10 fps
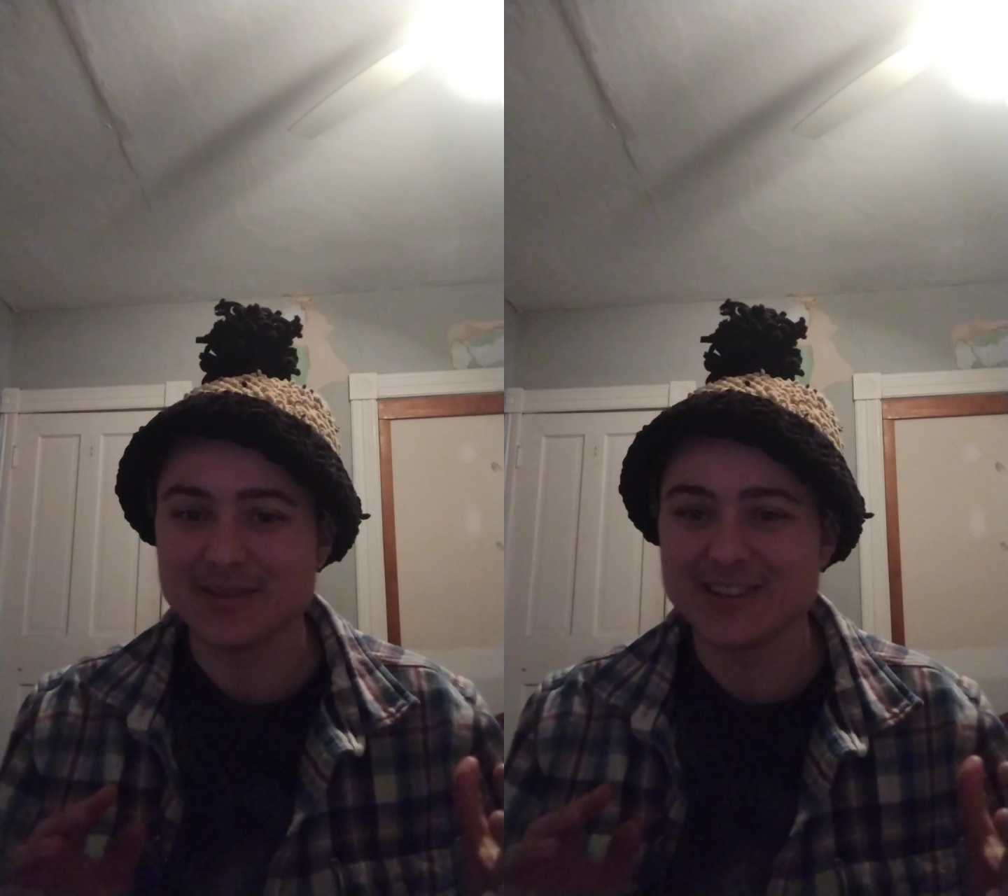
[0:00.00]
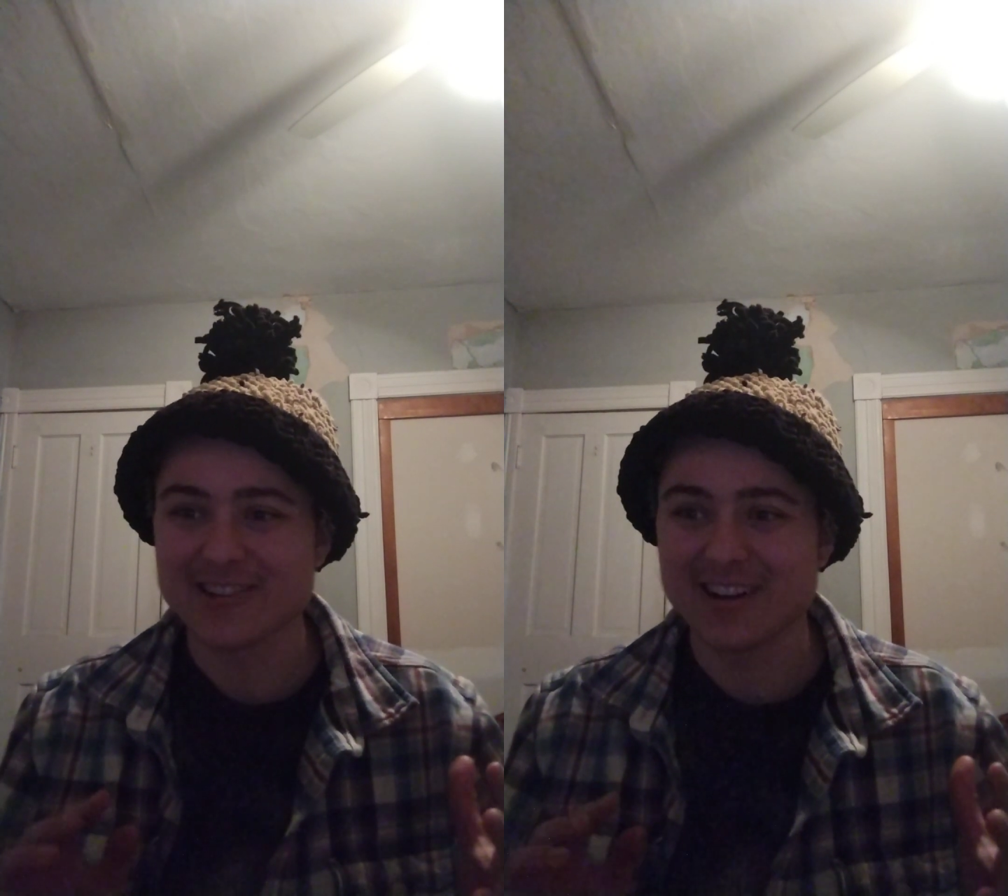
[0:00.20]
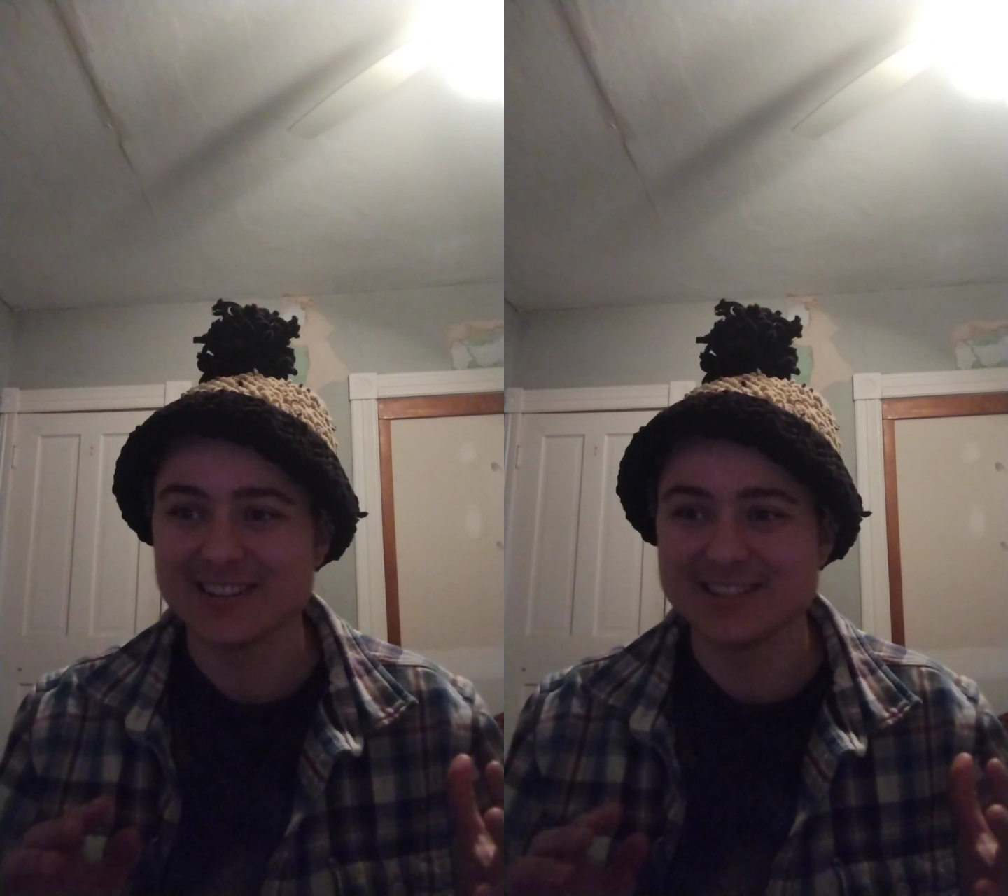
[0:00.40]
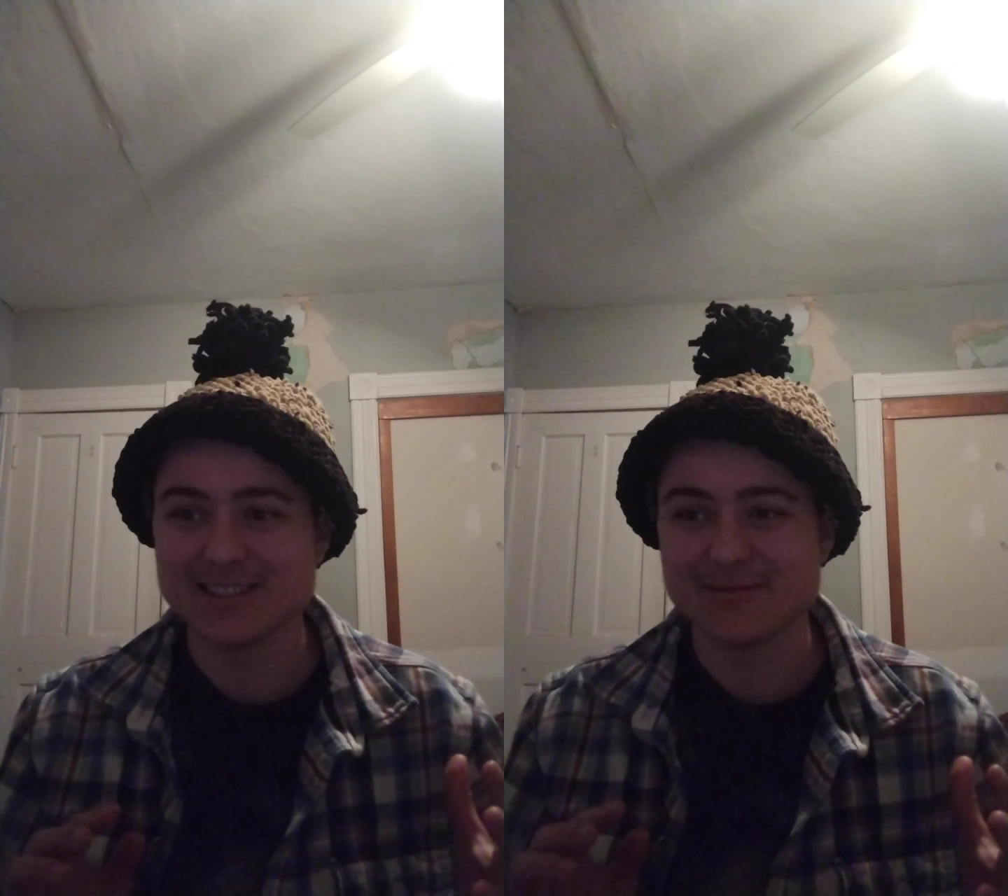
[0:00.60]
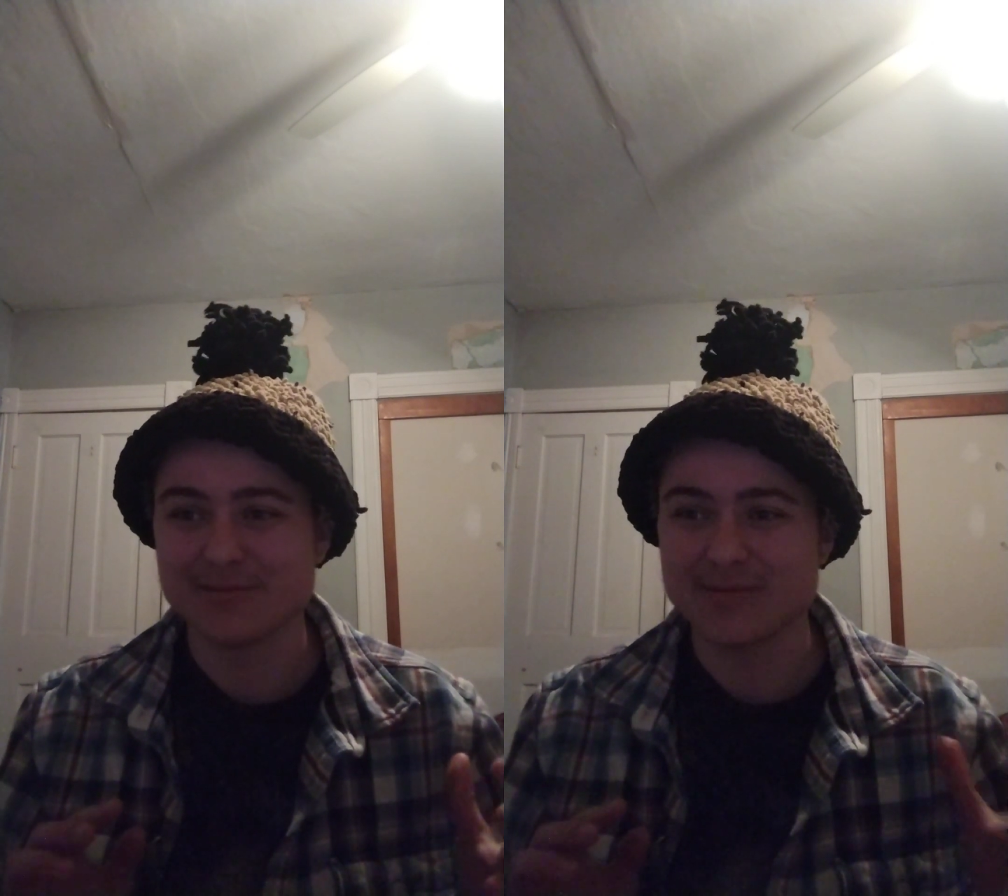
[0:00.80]

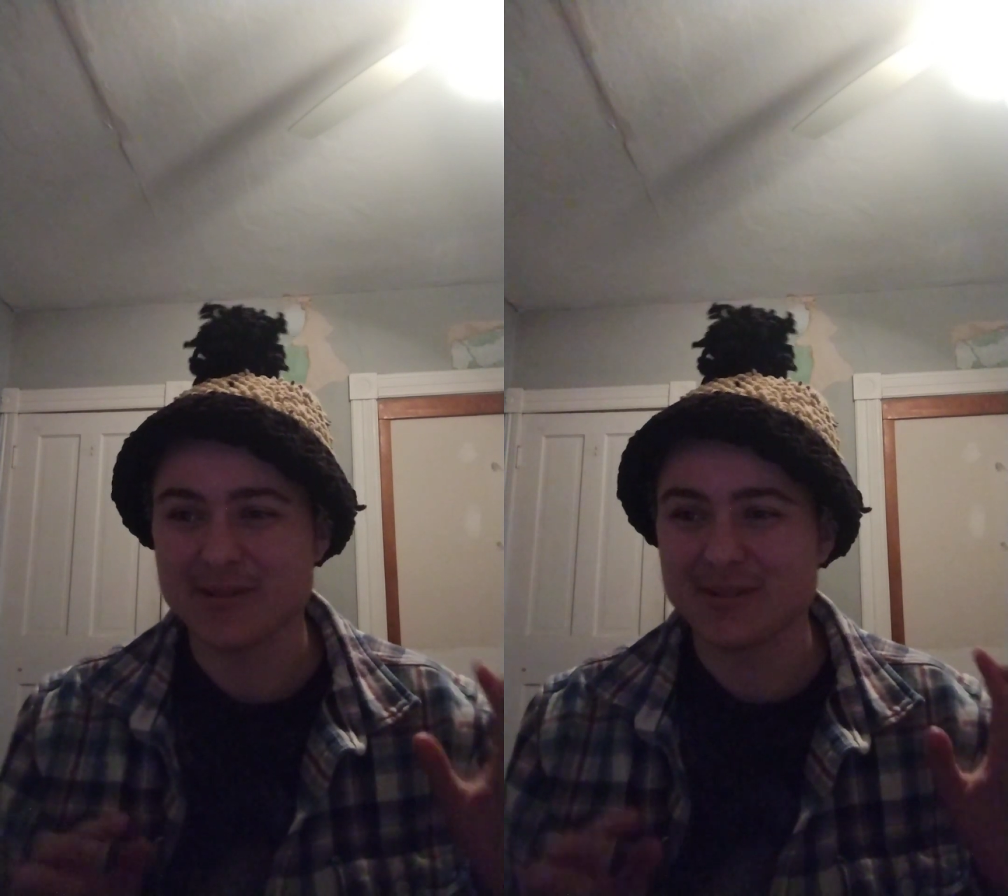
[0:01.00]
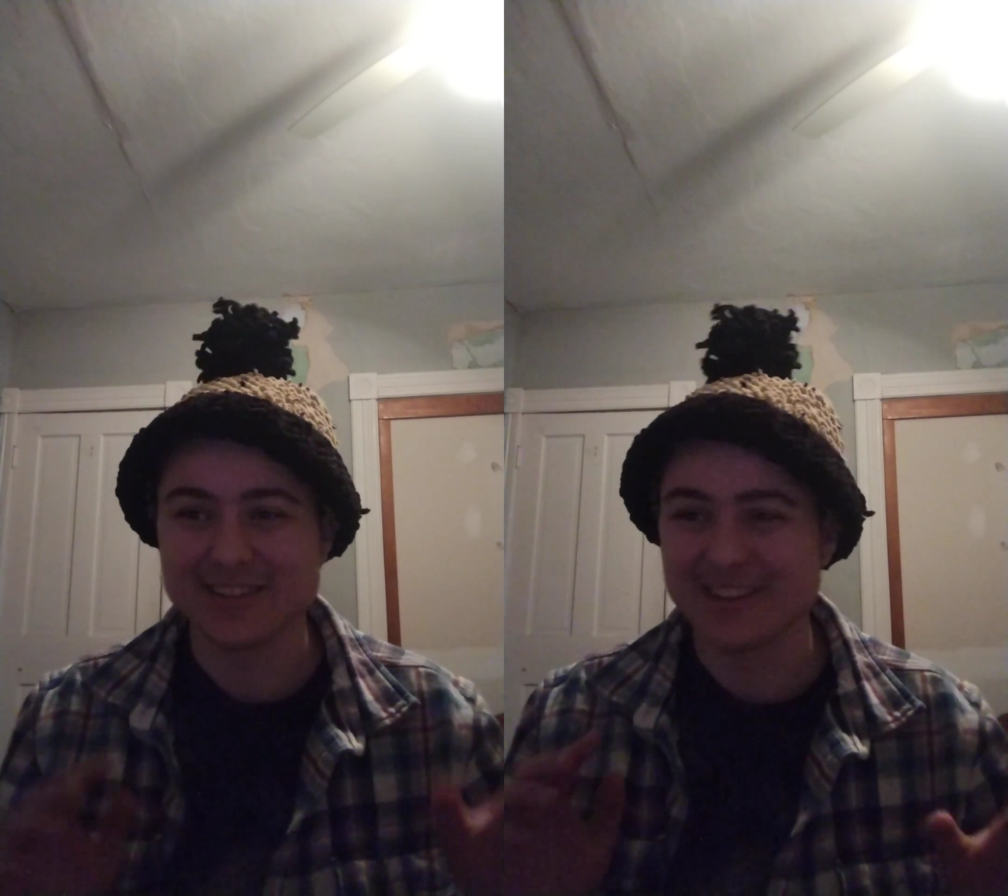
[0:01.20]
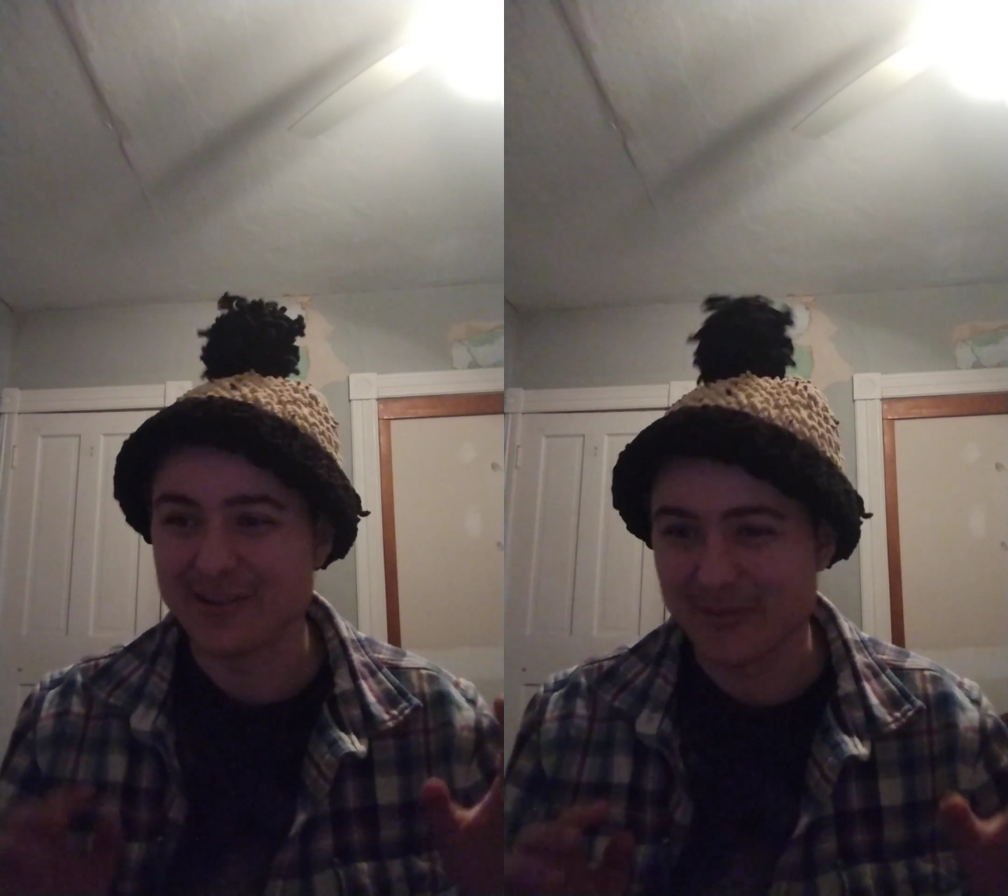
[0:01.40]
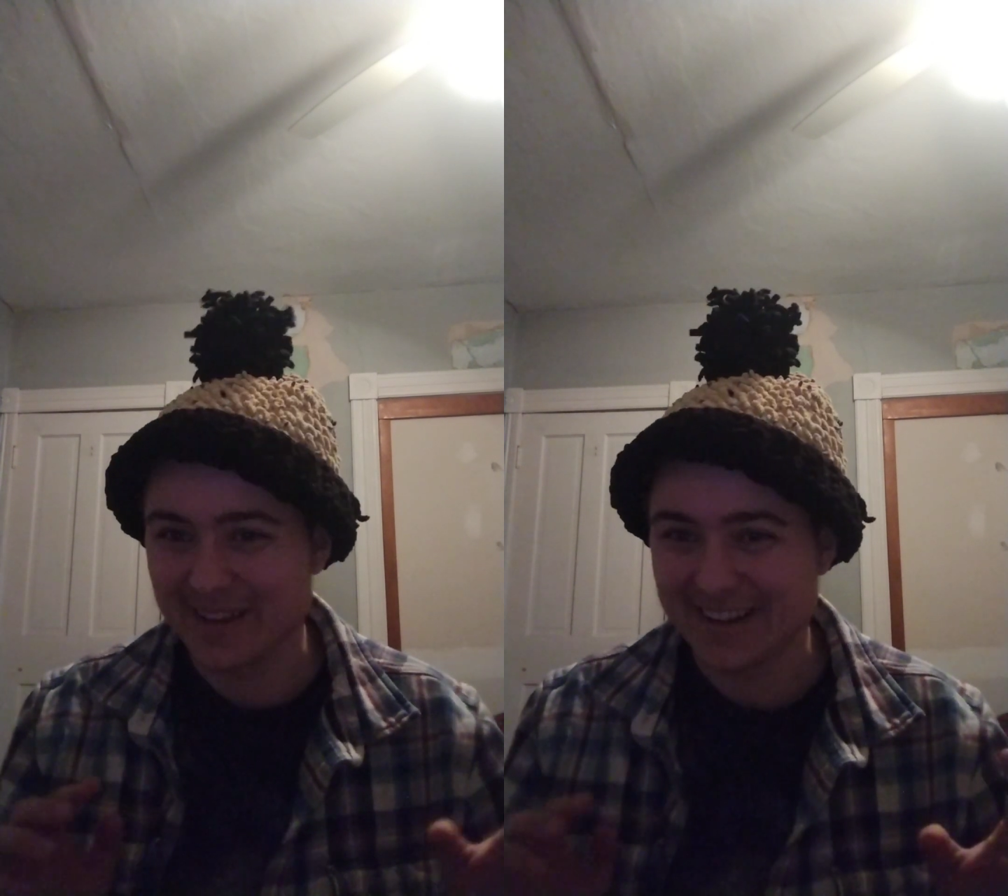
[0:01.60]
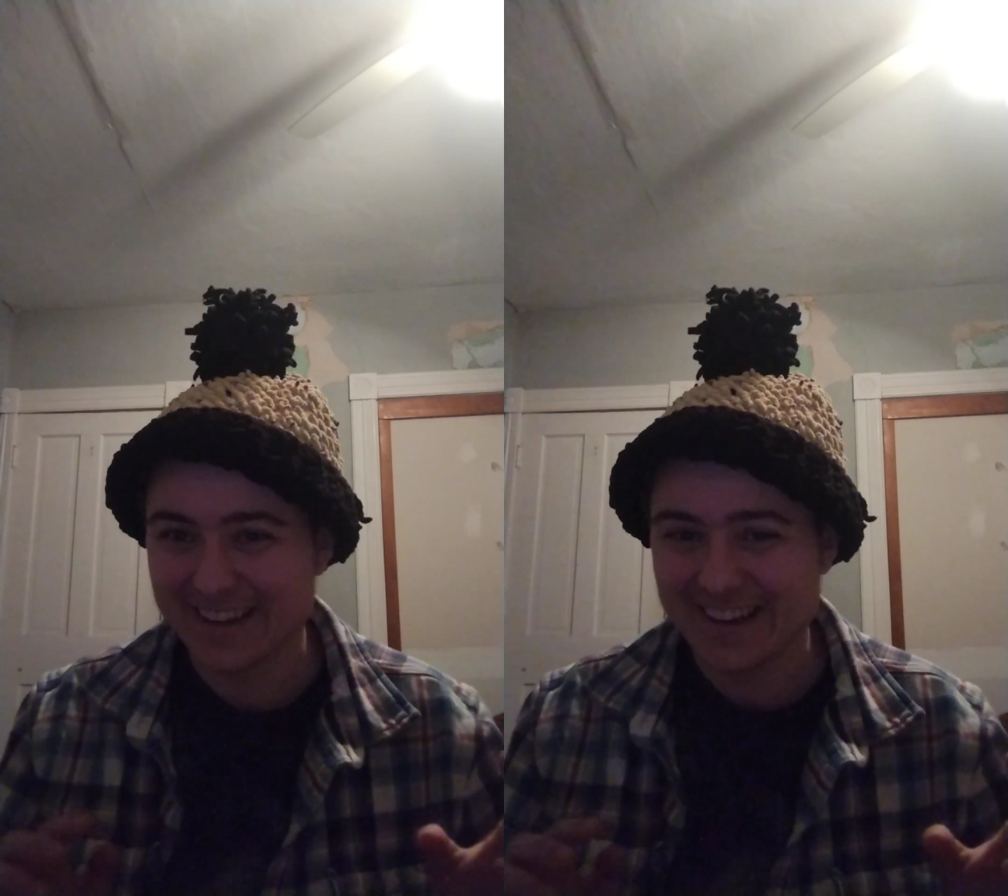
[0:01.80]
meteorology, maybe a little
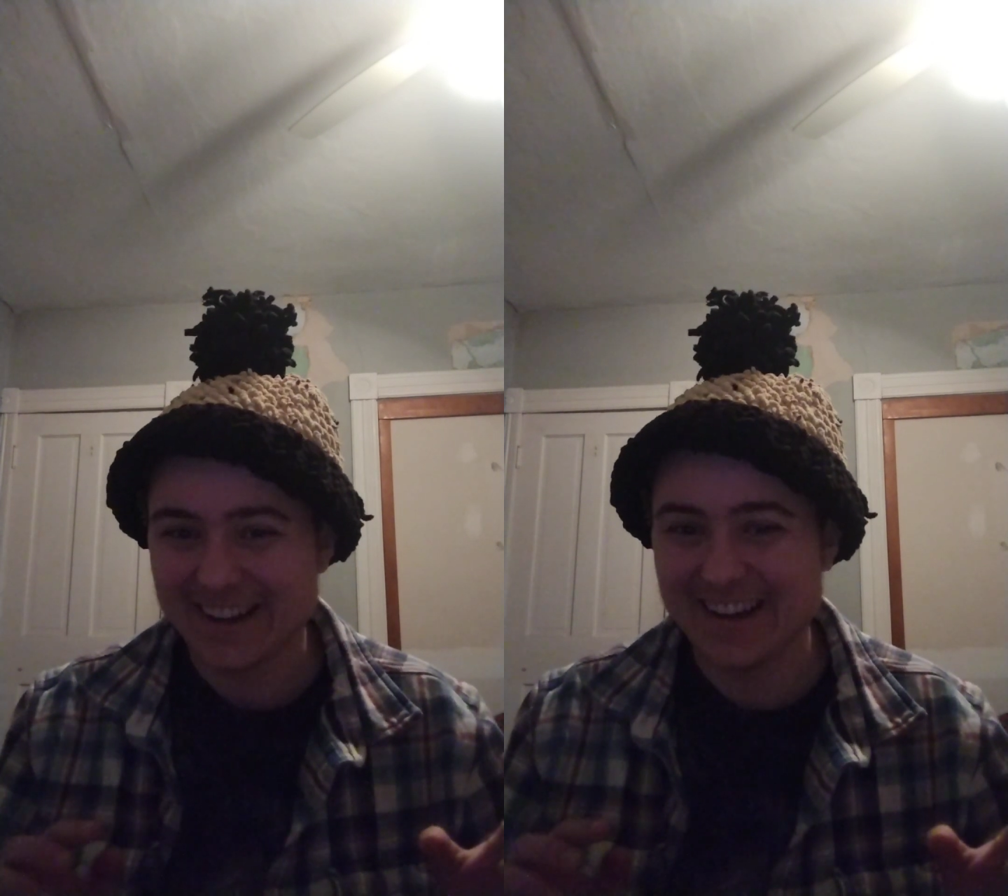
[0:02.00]
bit,